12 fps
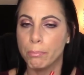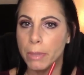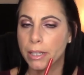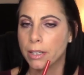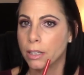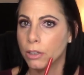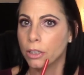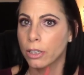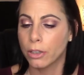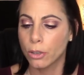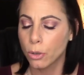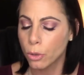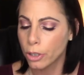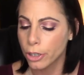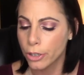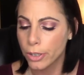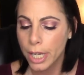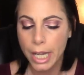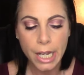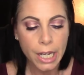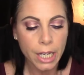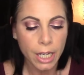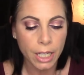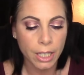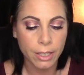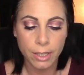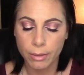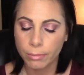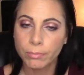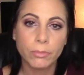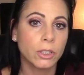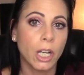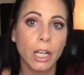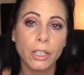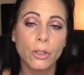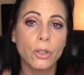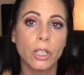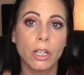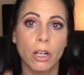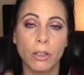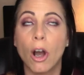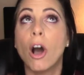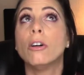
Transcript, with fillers: messy look in the corners is not using,